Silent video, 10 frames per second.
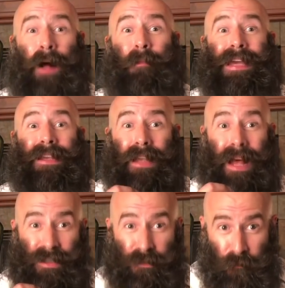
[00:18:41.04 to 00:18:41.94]
I'll be in
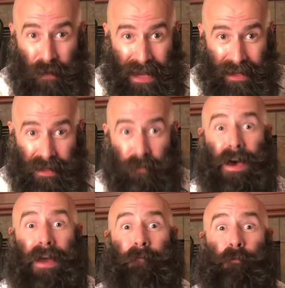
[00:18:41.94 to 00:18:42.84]
Las Vegas,
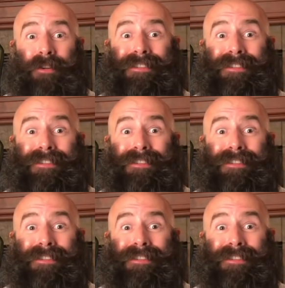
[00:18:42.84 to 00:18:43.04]
Nevada for